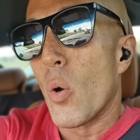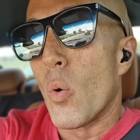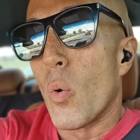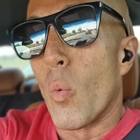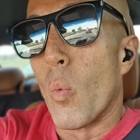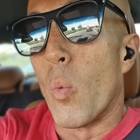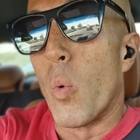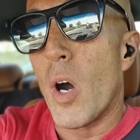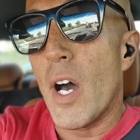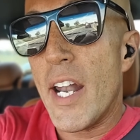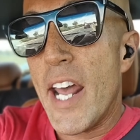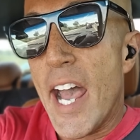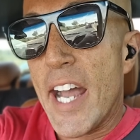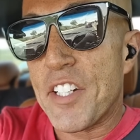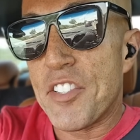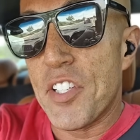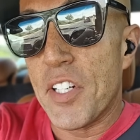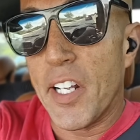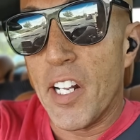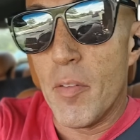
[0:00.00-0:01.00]
One
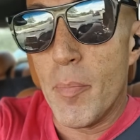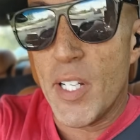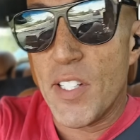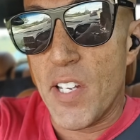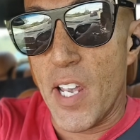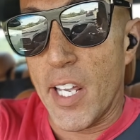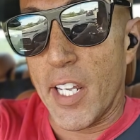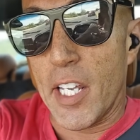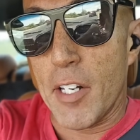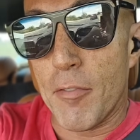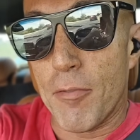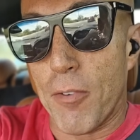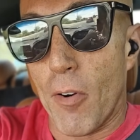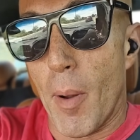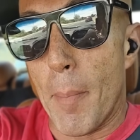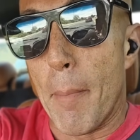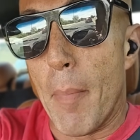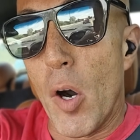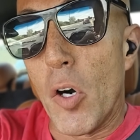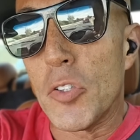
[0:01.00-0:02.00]
action can be taken
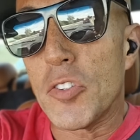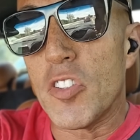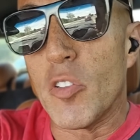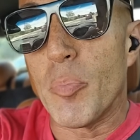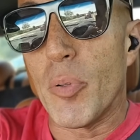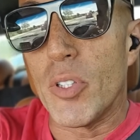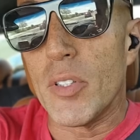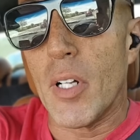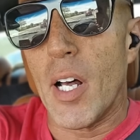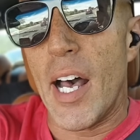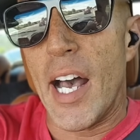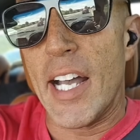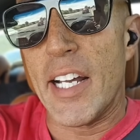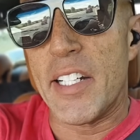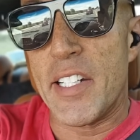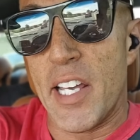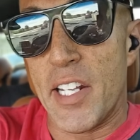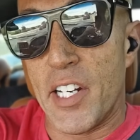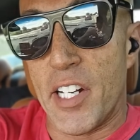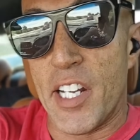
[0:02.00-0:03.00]
from multiple
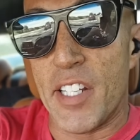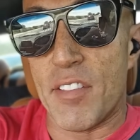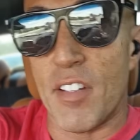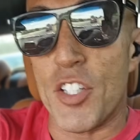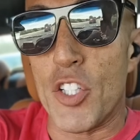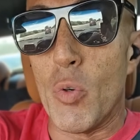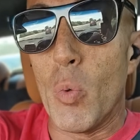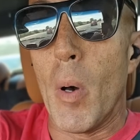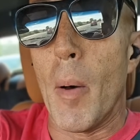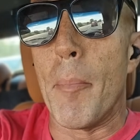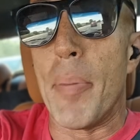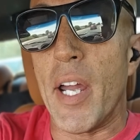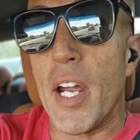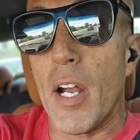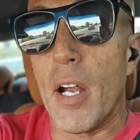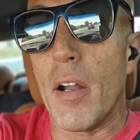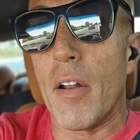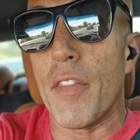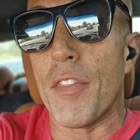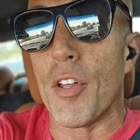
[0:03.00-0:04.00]
identities and you will
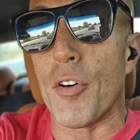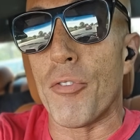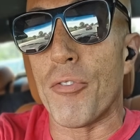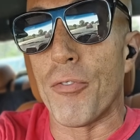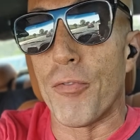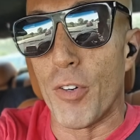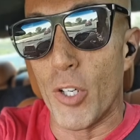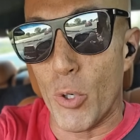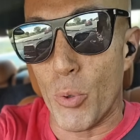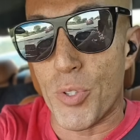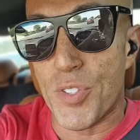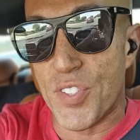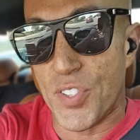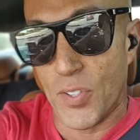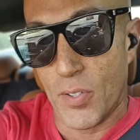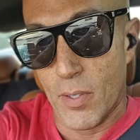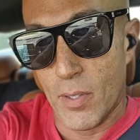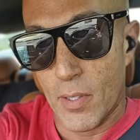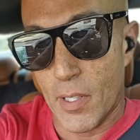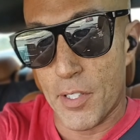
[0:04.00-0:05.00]
bear the
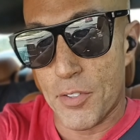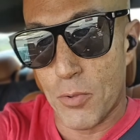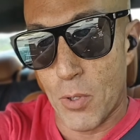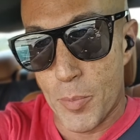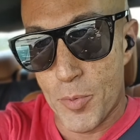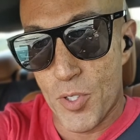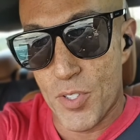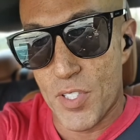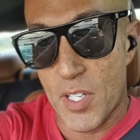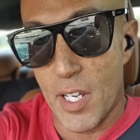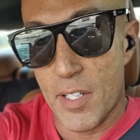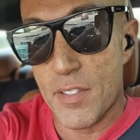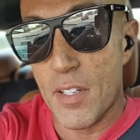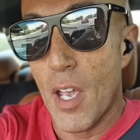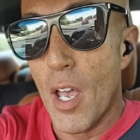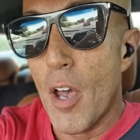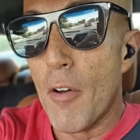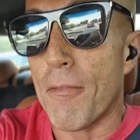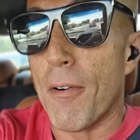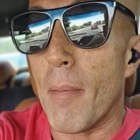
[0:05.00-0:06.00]
fruit, as scripture says,
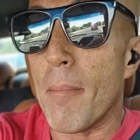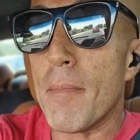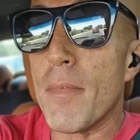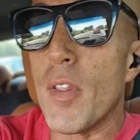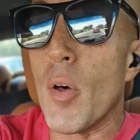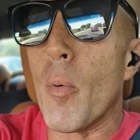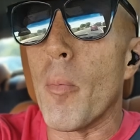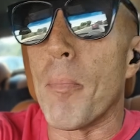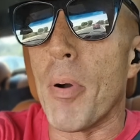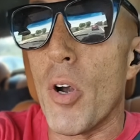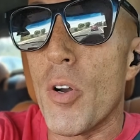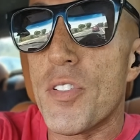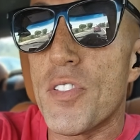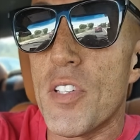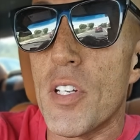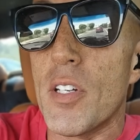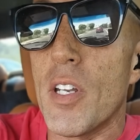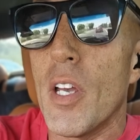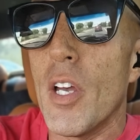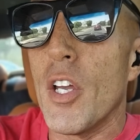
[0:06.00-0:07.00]
from the
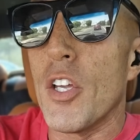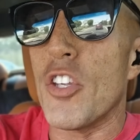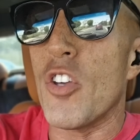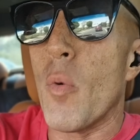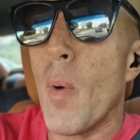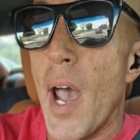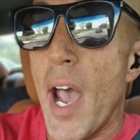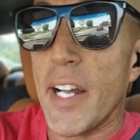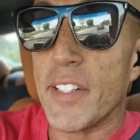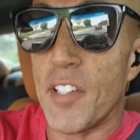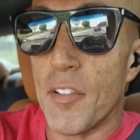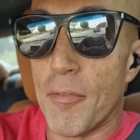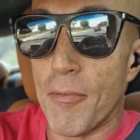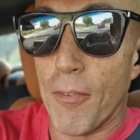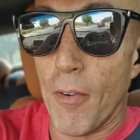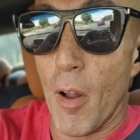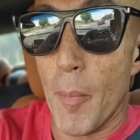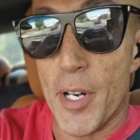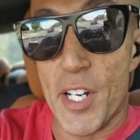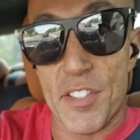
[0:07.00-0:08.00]
person you acted
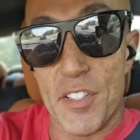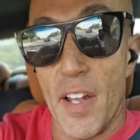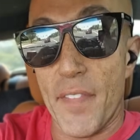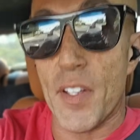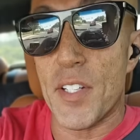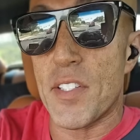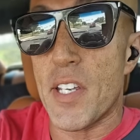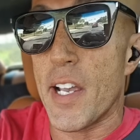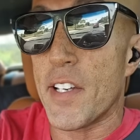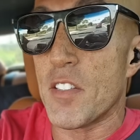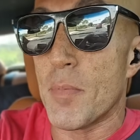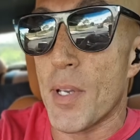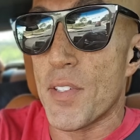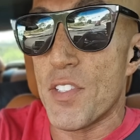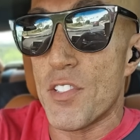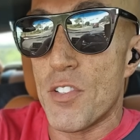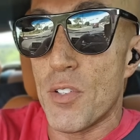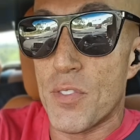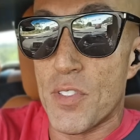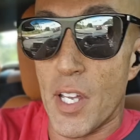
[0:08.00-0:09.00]
from. It is not the text
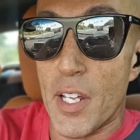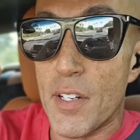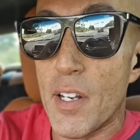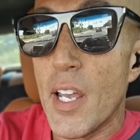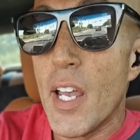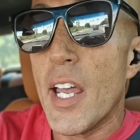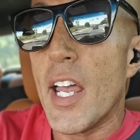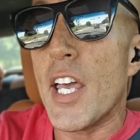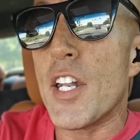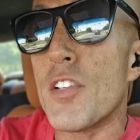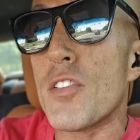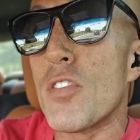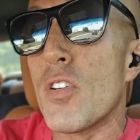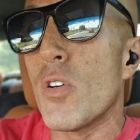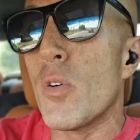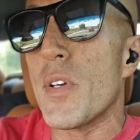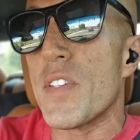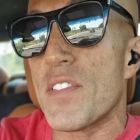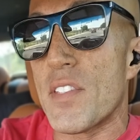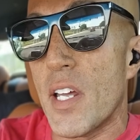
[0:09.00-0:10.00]
message you send, it is
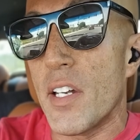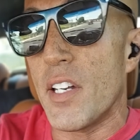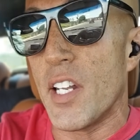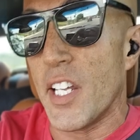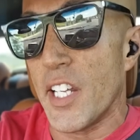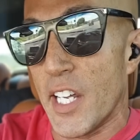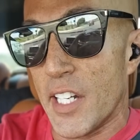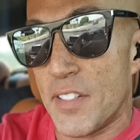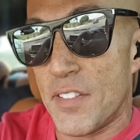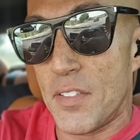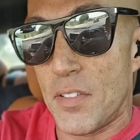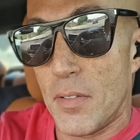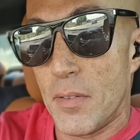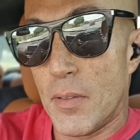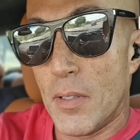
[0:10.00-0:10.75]
who is sending it.